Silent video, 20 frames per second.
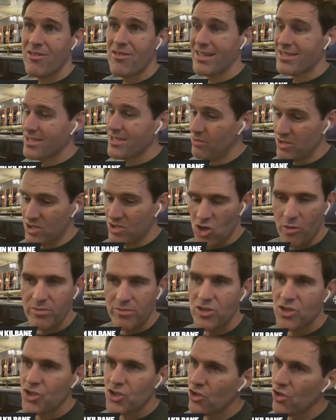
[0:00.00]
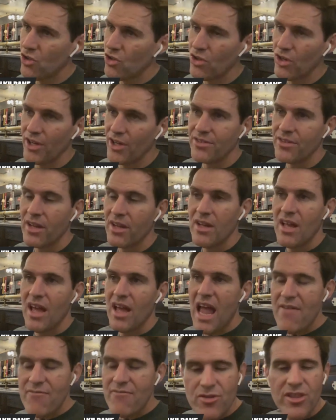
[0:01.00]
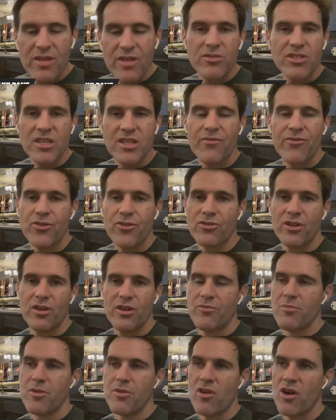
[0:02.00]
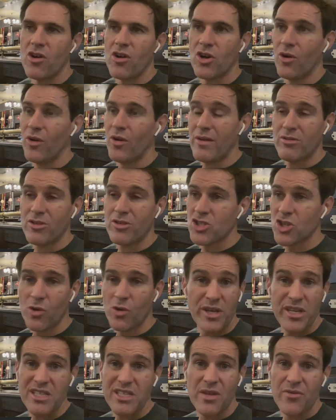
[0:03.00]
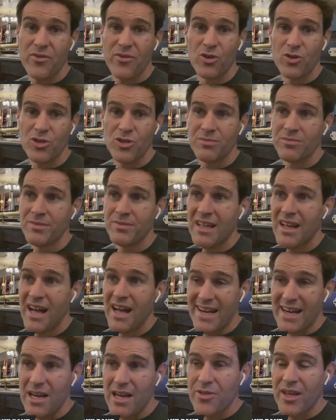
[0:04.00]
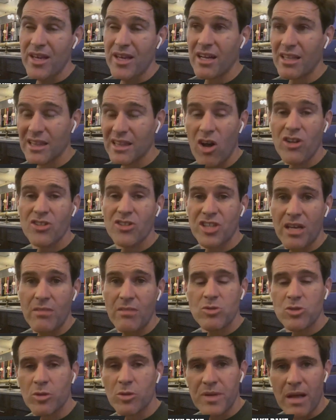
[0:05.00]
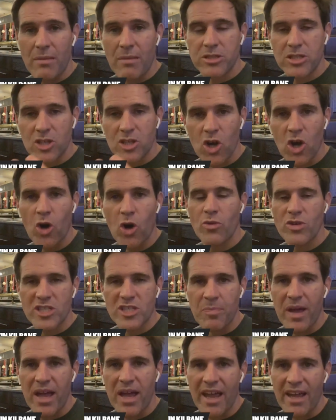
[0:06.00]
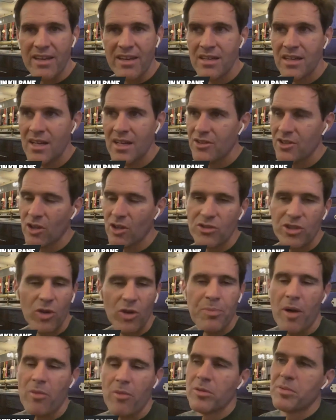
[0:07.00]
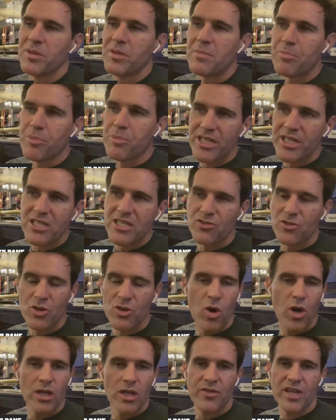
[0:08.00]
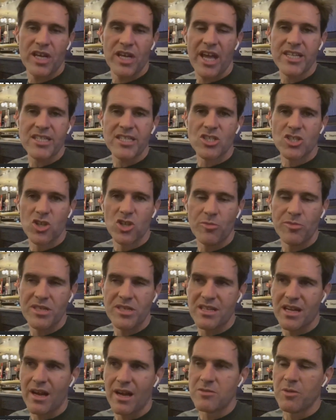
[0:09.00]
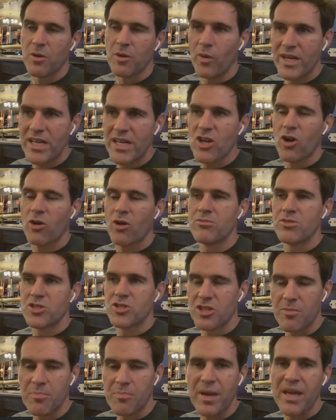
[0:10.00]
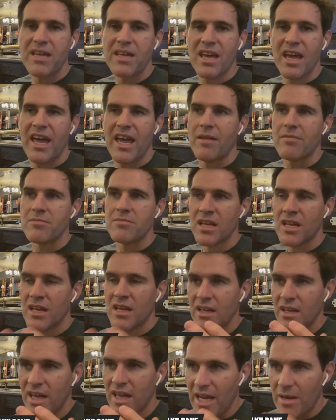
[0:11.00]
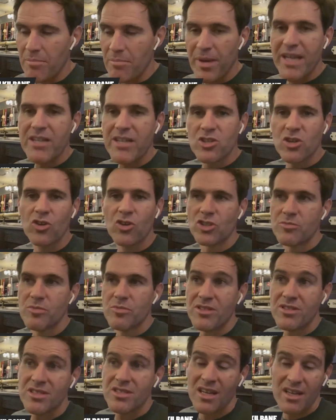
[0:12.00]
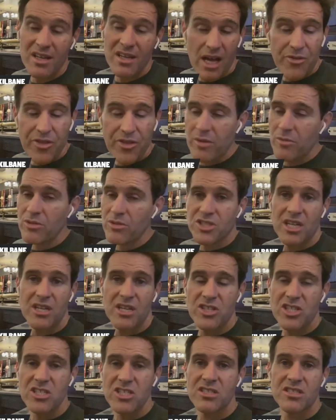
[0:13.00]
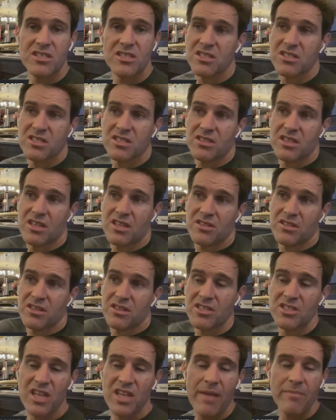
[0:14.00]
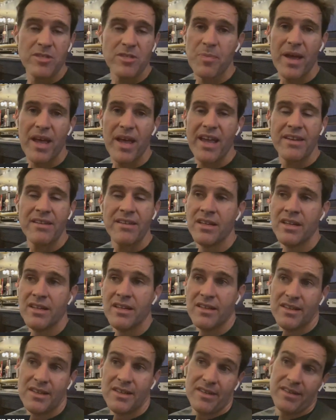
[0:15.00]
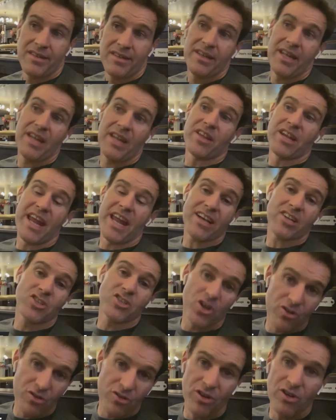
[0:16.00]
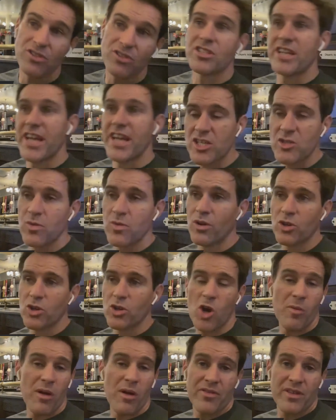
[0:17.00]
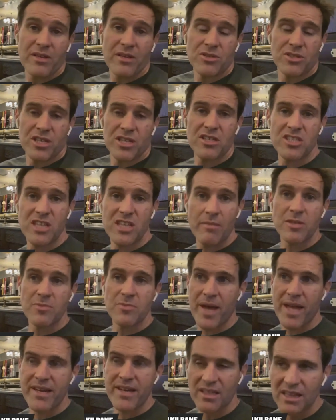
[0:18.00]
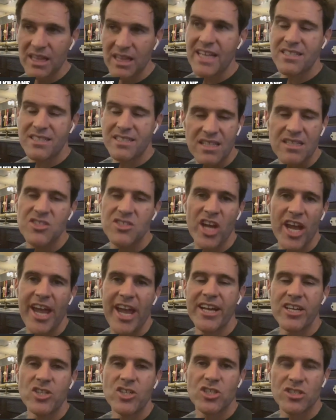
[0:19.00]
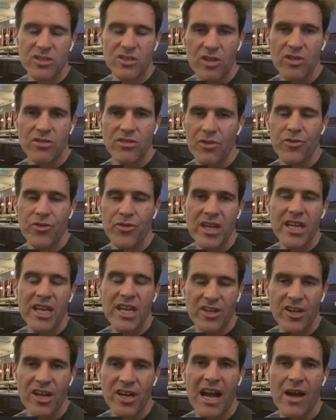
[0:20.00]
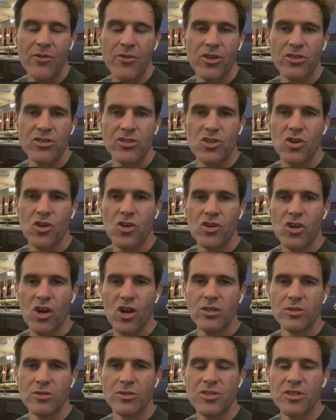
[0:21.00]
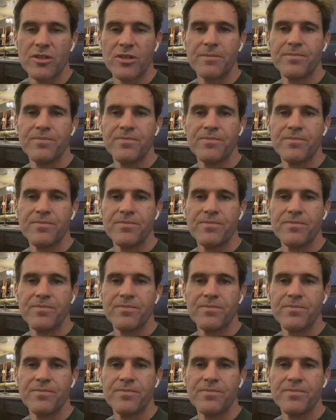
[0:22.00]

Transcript: Morata was coming short, and everything was in front of Morocco. It was so easy for them, mm. and I think a lot of teams will be able to cope with Spain. They'll, they'll probably breeze through qualification so many times, but when it comes to the big games, in big tournaments, I think we'll see this, this, the, the same Spain. In the next Euros, the next World Cup, I think we'll see the same Spain unless they change the, the thinking and how they're going to score goals.